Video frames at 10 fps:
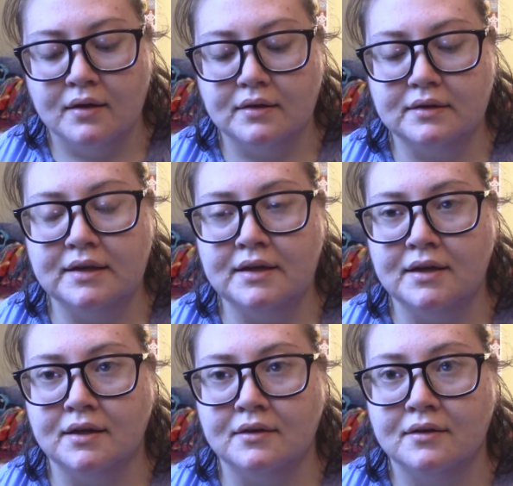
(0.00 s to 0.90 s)

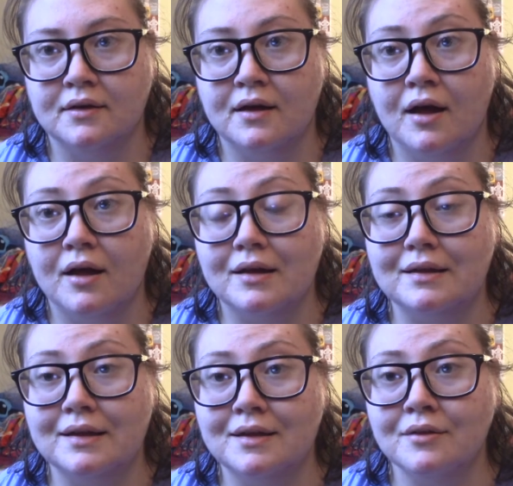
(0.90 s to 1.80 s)
Cleaning.
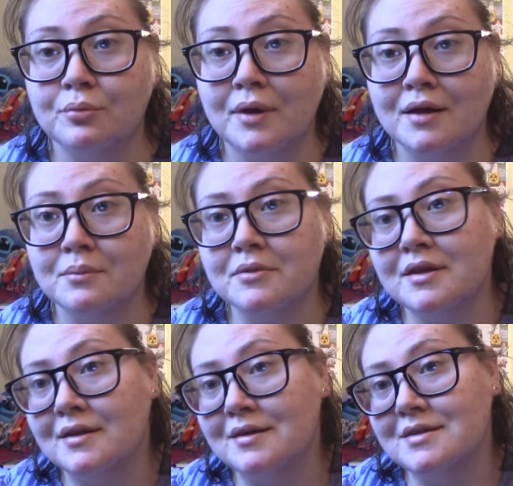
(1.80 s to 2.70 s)
Clean the random
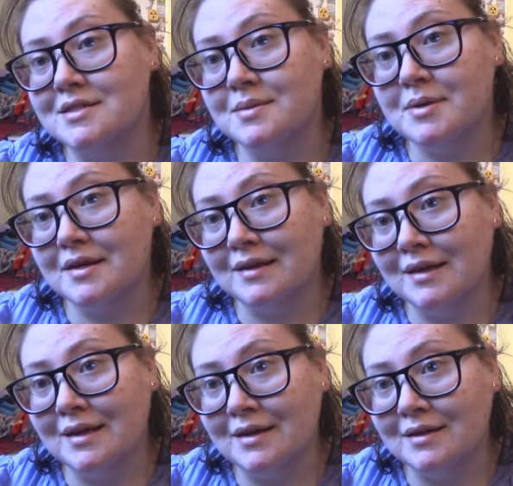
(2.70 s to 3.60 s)
thing that needs to be
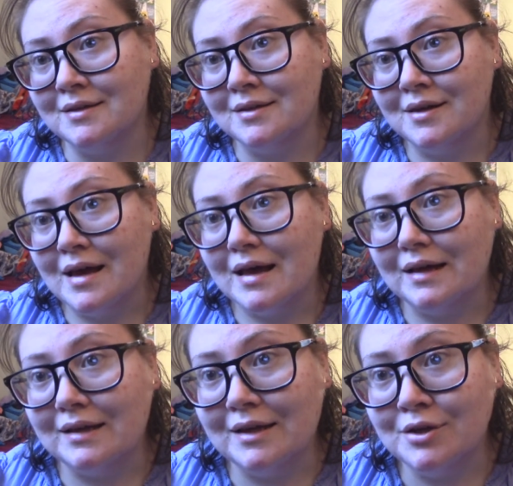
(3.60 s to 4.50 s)
cleaned.
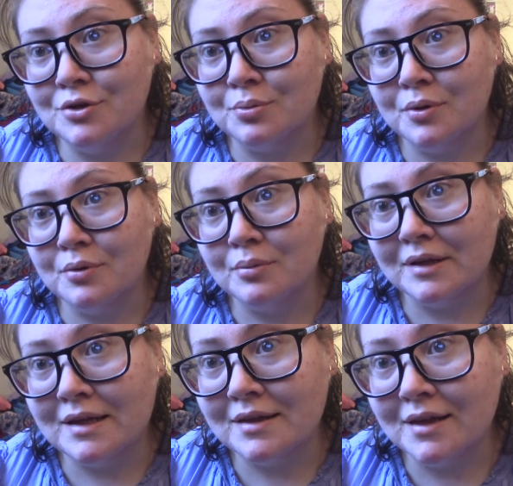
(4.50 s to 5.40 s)
Clean your room,
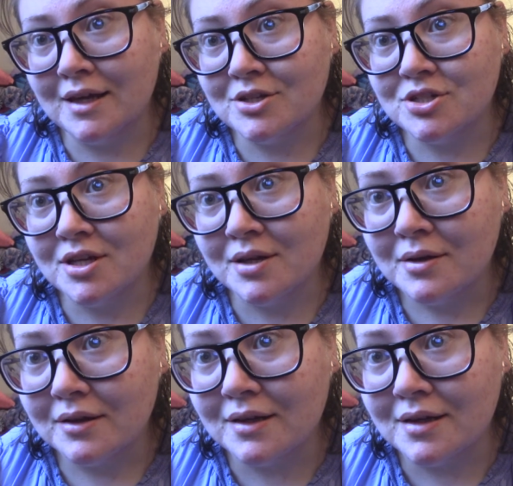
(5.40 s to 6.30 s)
clean the kitchen,
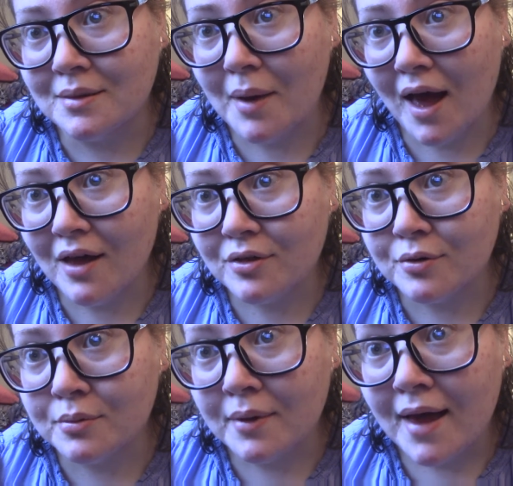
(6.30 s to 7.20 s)
clean the
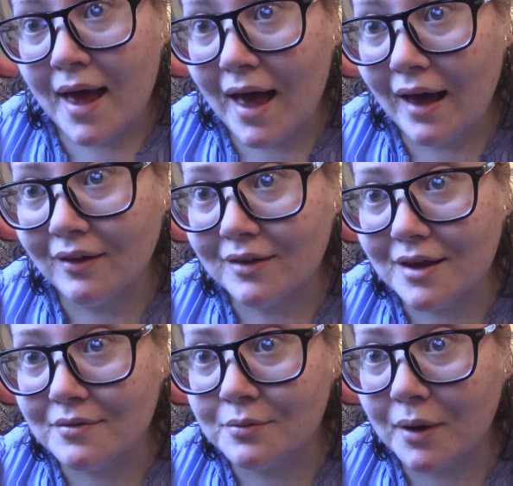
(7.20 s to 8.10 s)
bathroom, hell,
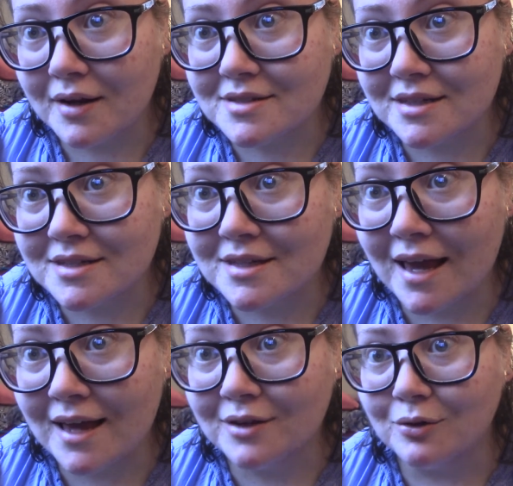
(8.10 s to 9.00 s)
even light a scented
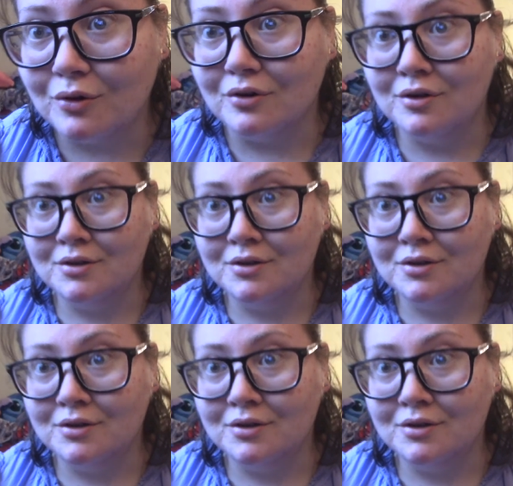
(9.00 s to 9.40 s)
candle.